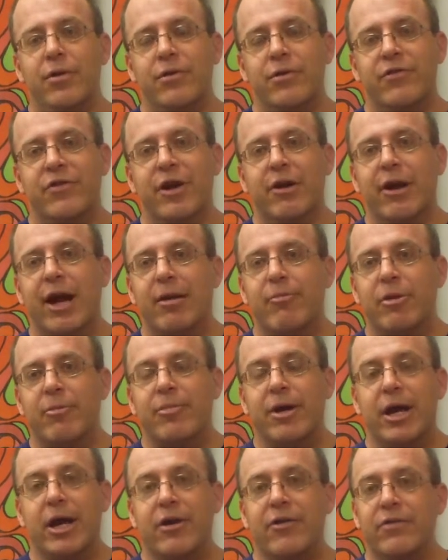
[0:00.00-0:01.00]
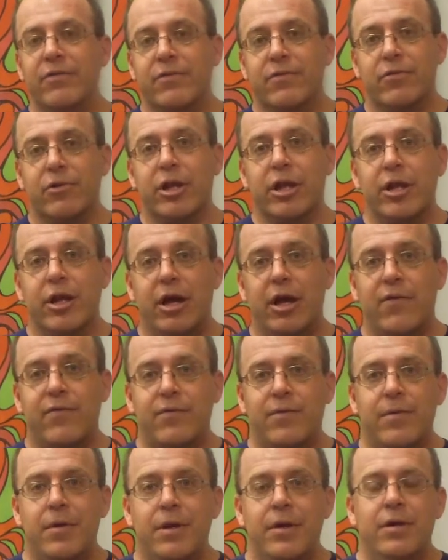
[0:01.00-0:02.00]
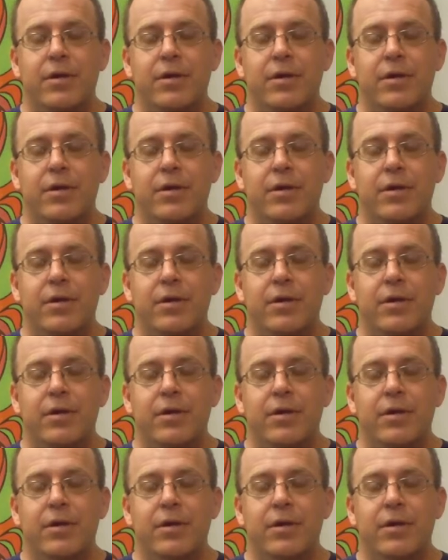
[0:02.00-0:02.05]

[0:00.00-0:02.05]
the Share admin page. It's really nice.